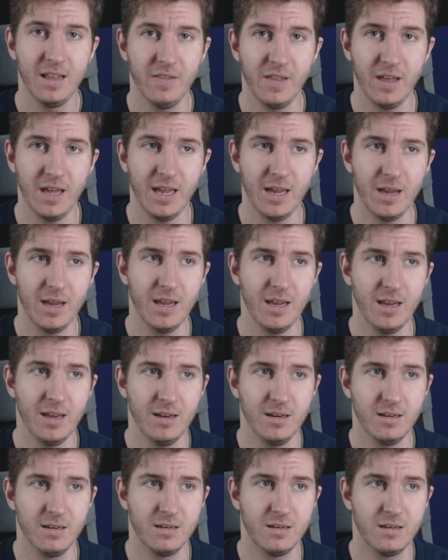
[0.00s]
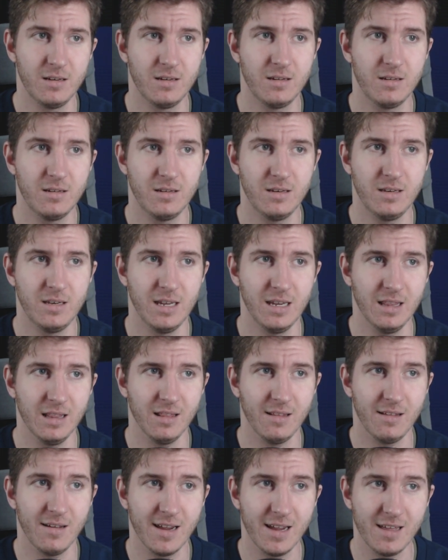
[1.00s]
they
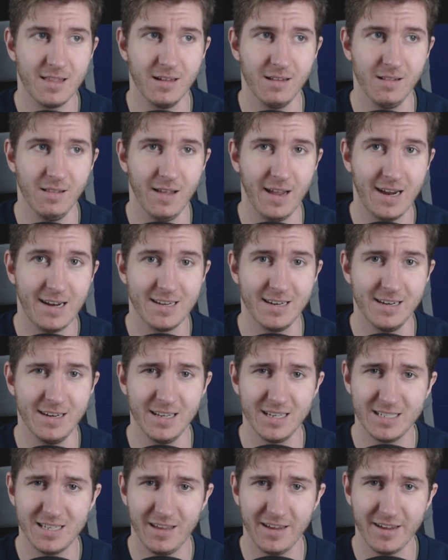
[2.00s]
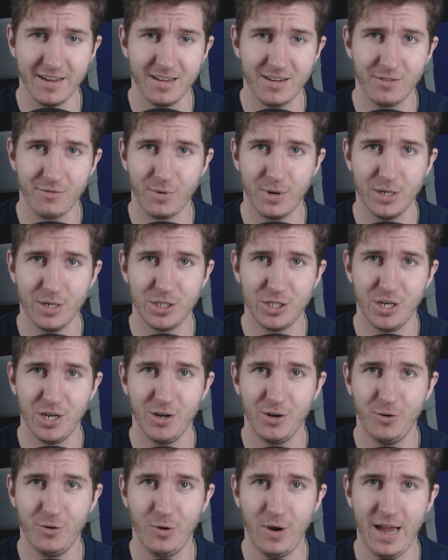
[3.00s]
didn't like the like to dislike
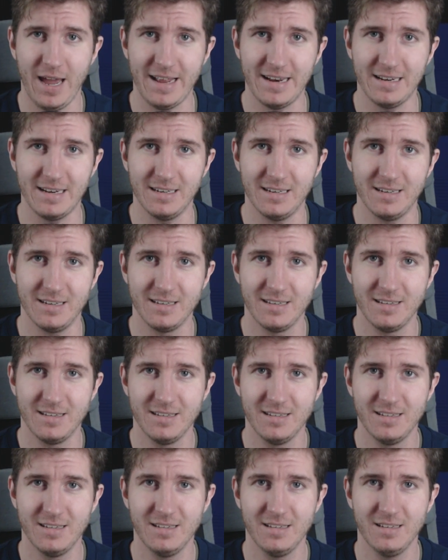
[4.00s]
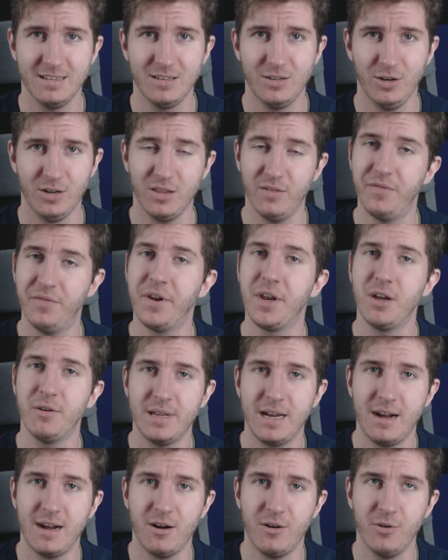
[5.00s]
ratio and took the video
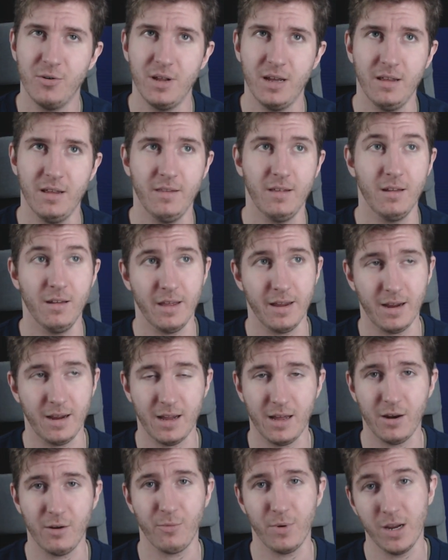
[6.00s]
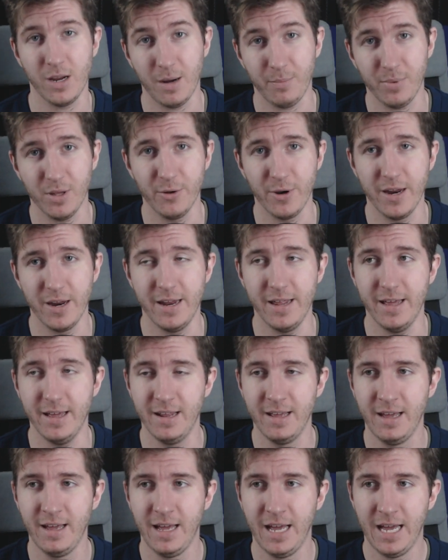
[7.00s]
down and then like kind of re-uploaded
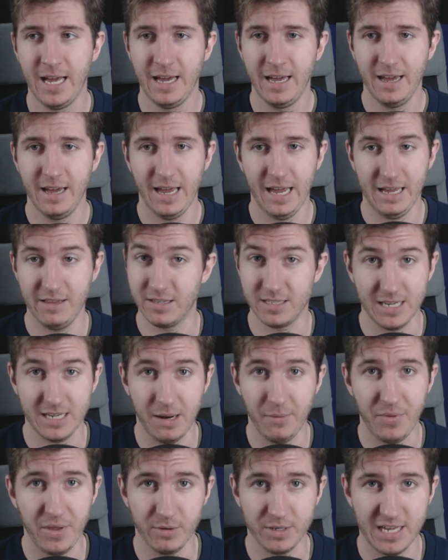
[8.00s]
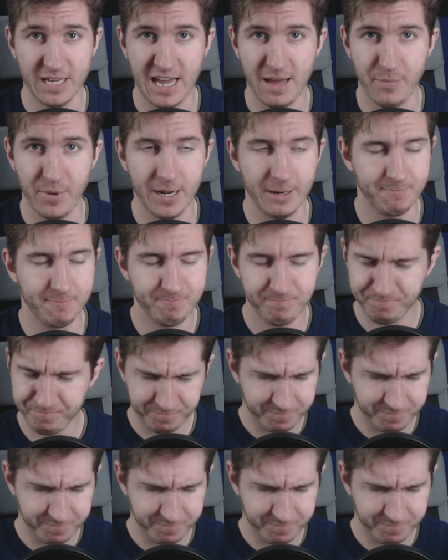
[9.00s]
it, and the same thing was happening.